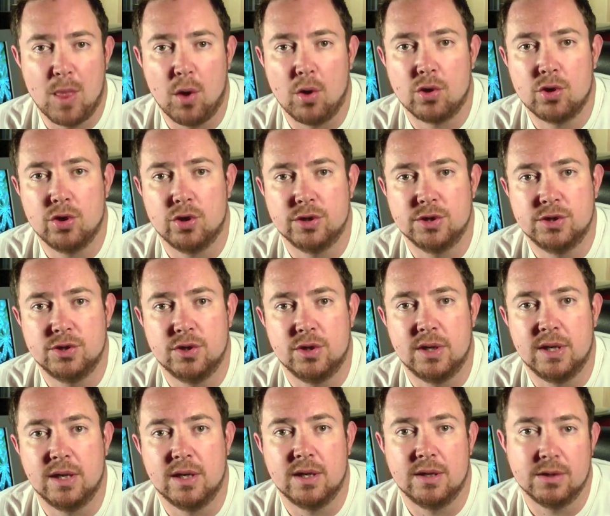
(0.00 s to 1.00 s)
are
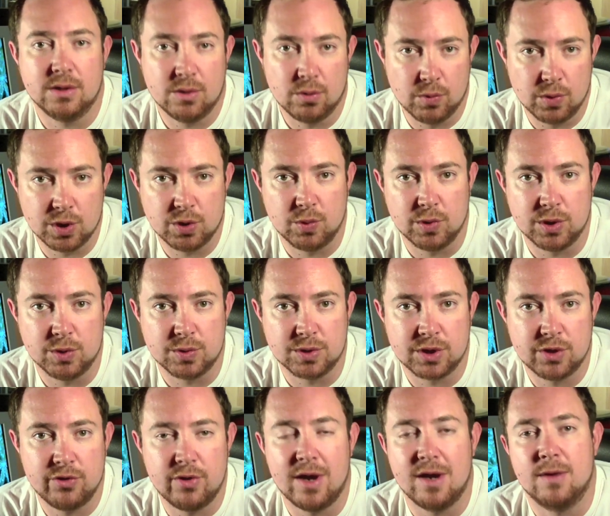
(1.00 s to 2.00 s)
concerned which, which was
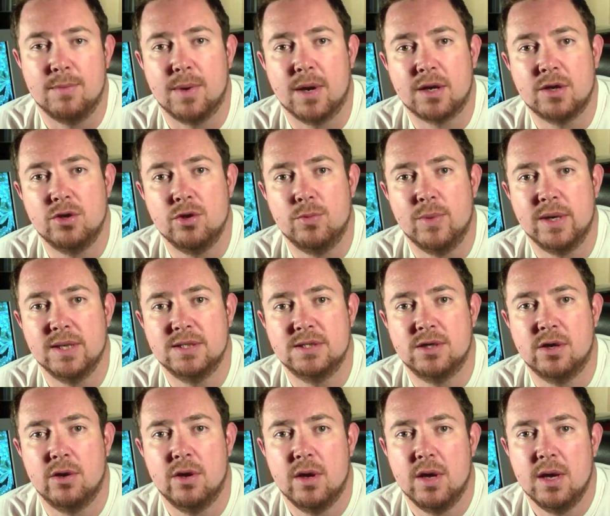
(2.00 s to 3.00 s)
created by Cubase.
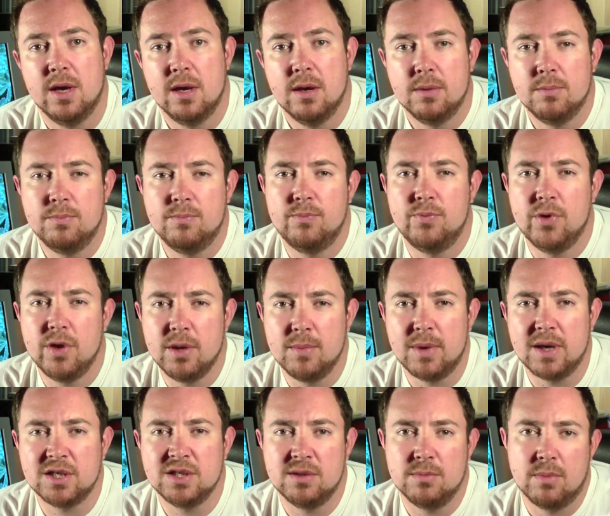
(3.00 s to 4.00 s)
So pretty
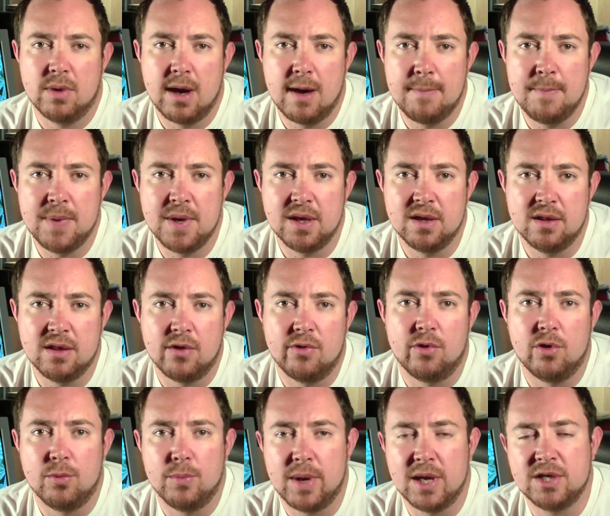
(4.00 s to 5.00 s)
much in my opinion they're
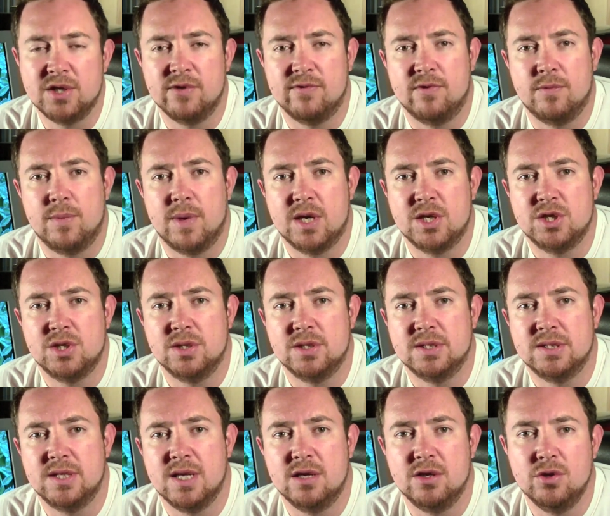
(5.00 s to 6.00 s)
all much of a
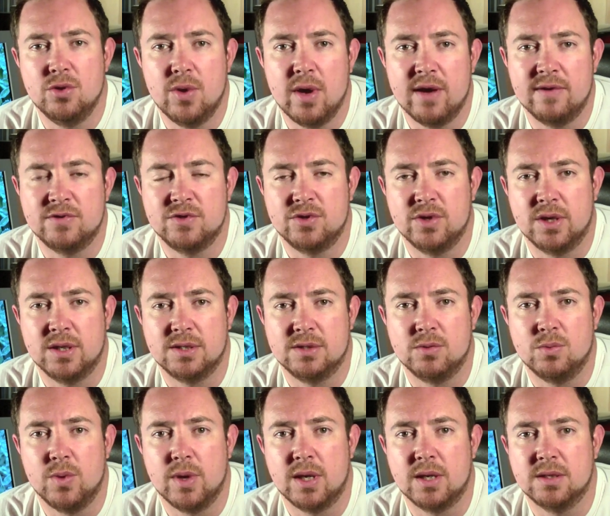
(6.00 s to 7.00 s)
muchness. They do have strengths
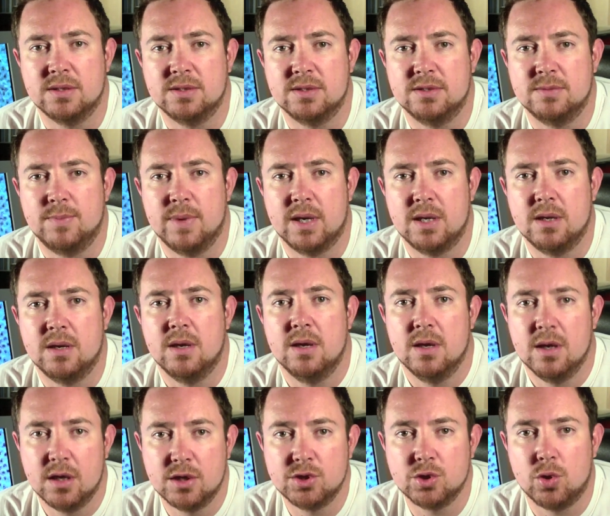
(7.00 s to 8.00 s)
and weaknesses but
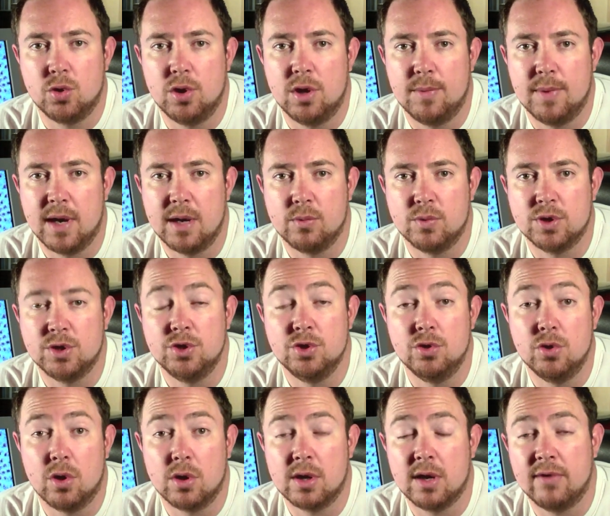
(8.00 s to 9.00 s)
it's all about what
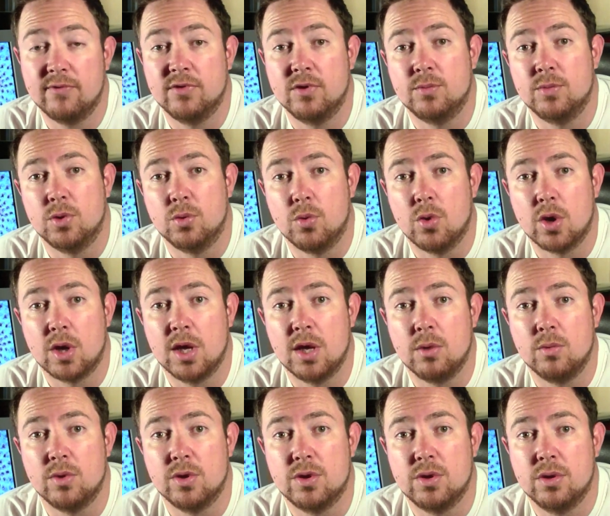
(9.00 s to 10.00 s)
you are comfortable
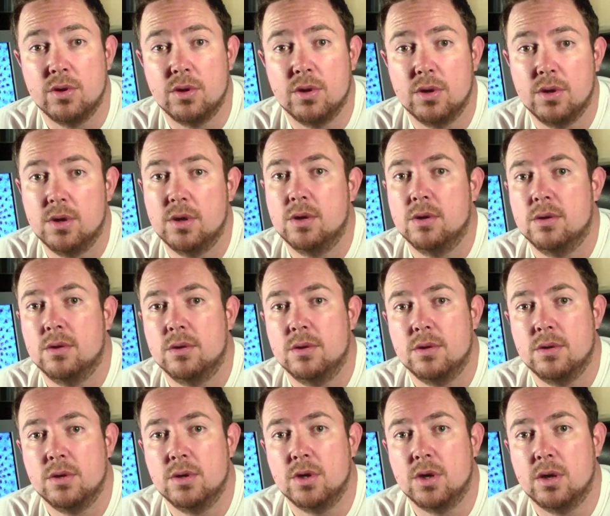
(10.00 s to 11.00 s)
working with.
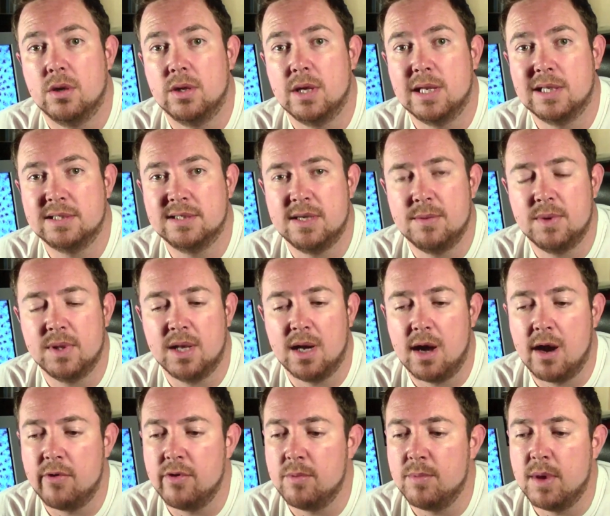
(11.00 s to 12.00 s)
You know, something that
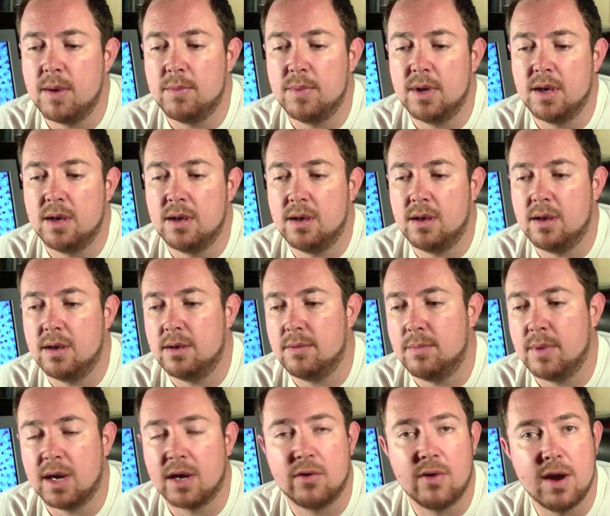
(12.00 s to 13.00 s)
I remember uh,
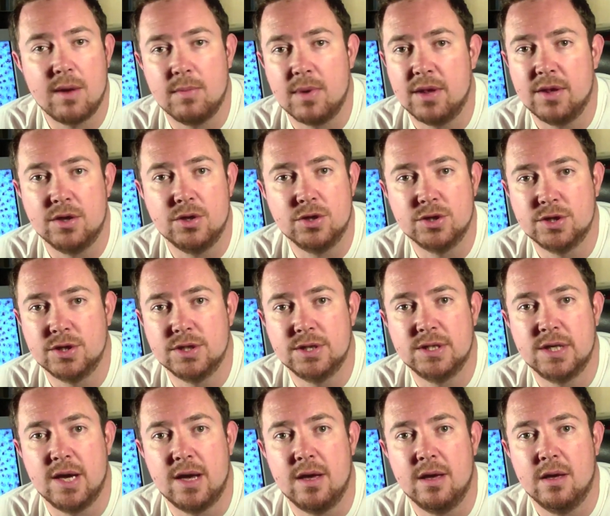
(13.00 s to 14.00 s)
my grandmother used to
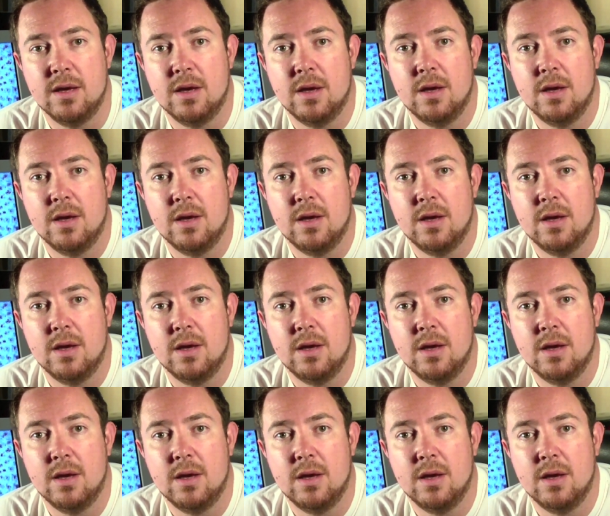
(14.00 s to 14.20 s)
say,